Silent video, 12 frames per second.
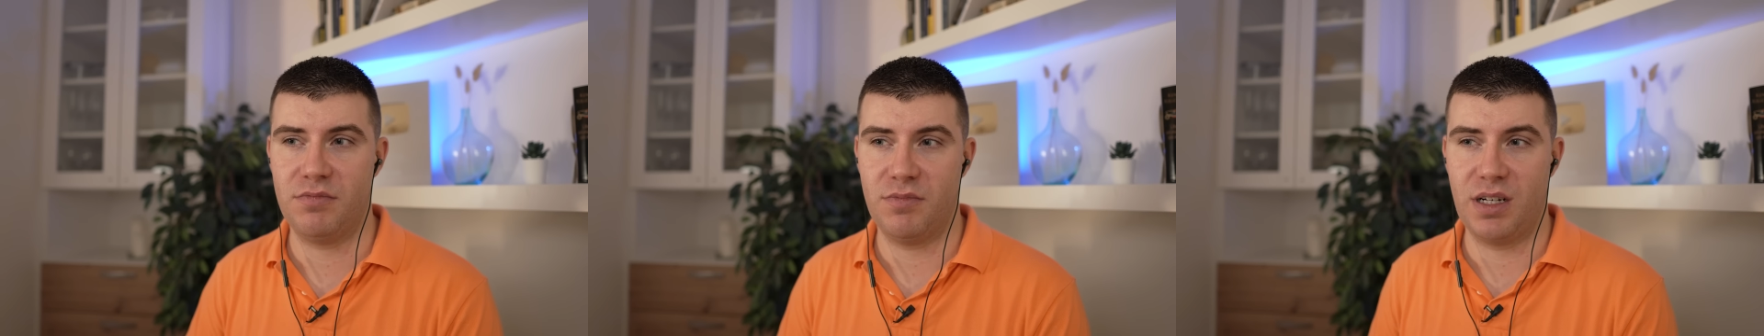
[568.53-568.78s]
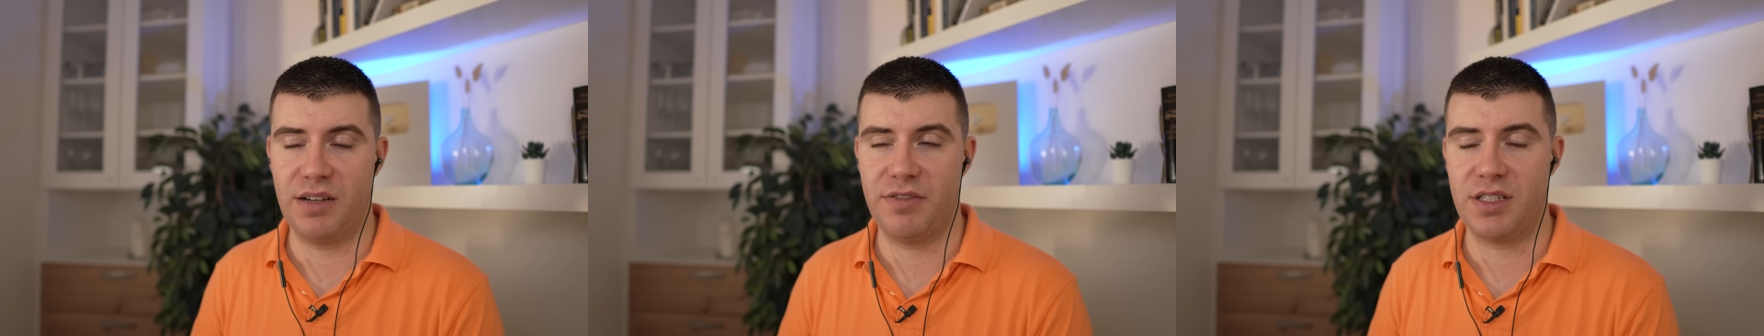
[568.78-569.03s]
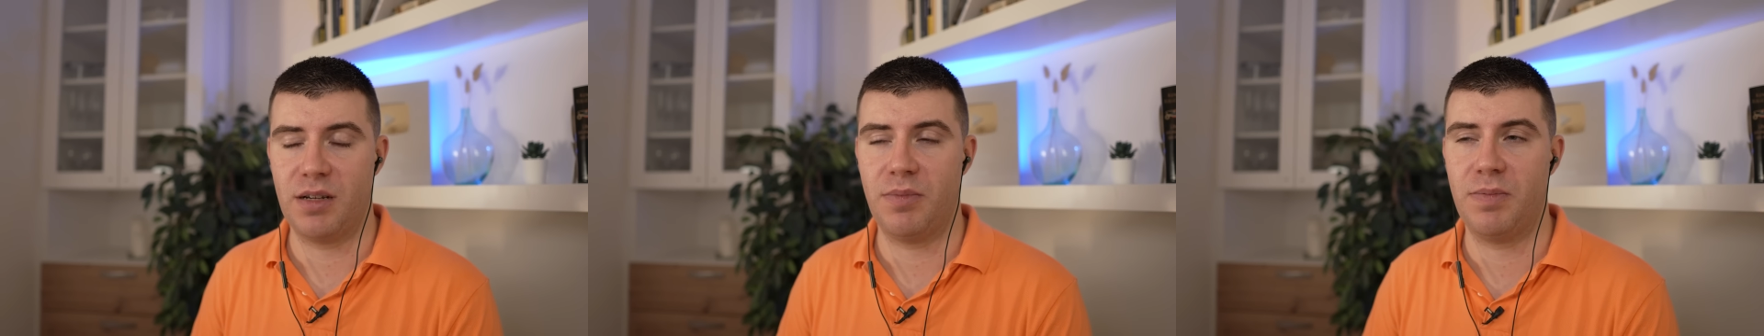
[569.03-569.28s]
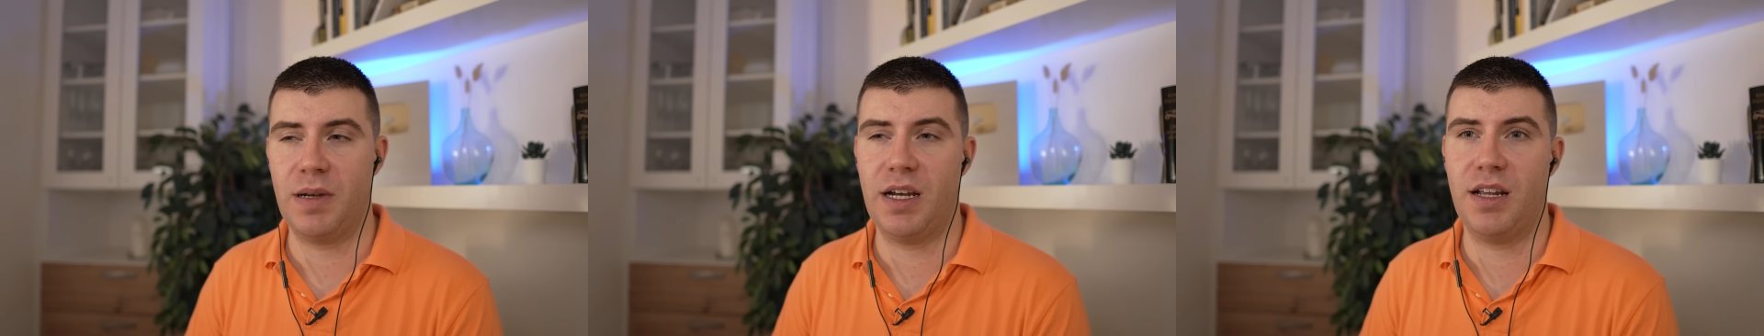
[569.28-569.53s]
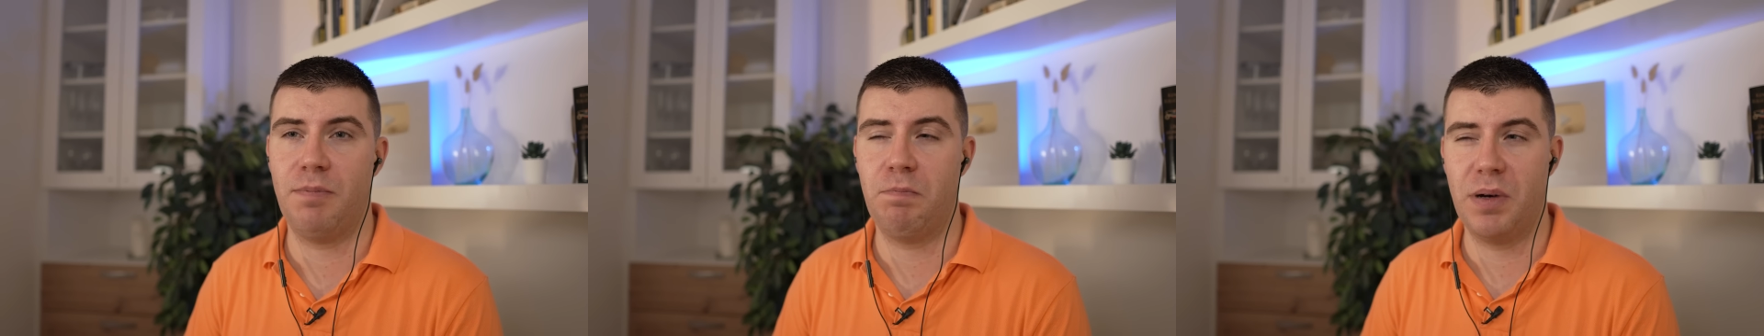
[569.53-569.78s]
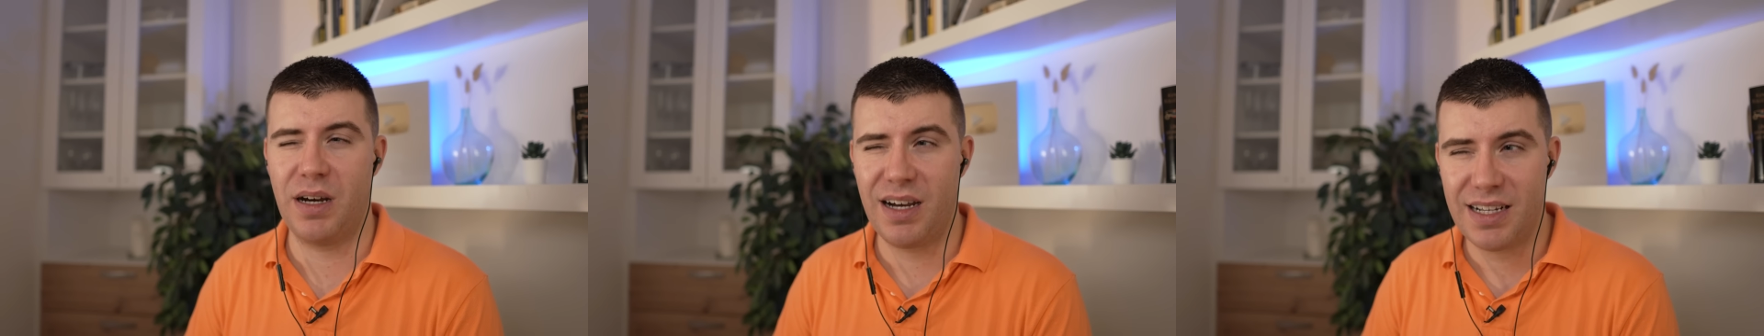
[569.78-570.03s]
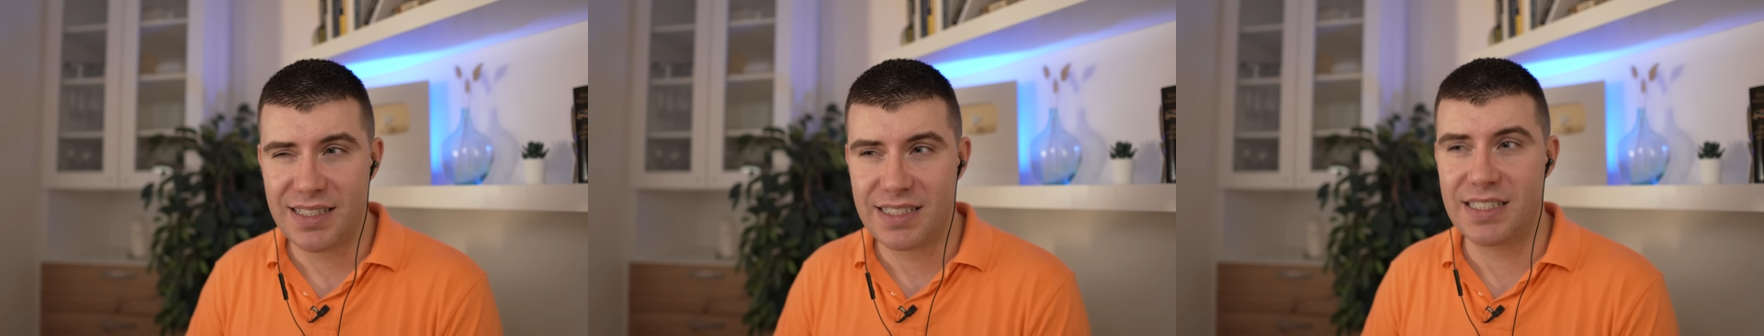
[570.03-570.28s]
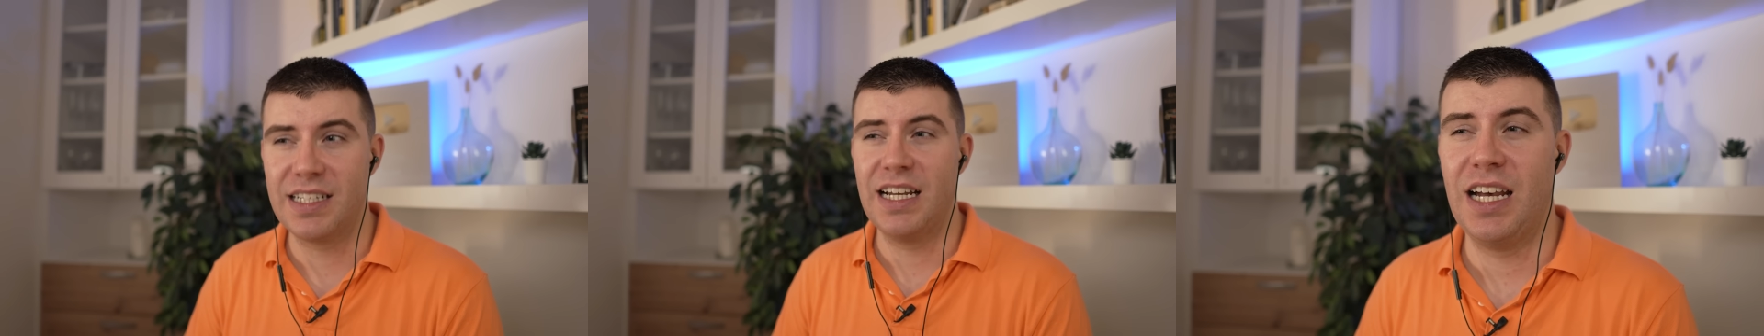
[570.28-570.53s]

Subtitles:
whatever type of pan, but